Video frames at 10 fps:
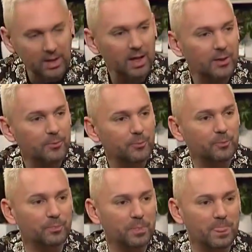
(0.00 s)
looks like he's
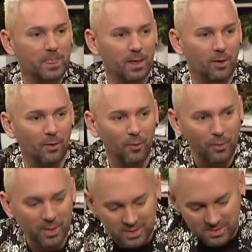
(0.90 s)
smiling all the time. That's one
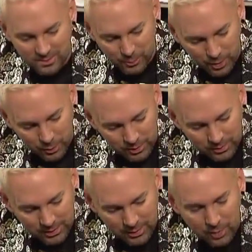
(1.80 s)
happy Always. dog. Well,
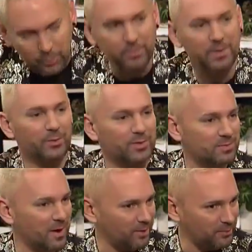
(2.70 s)
well, anyone with me would
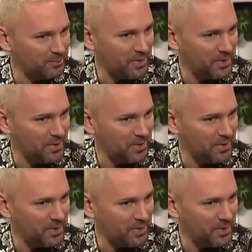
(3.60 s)
smile.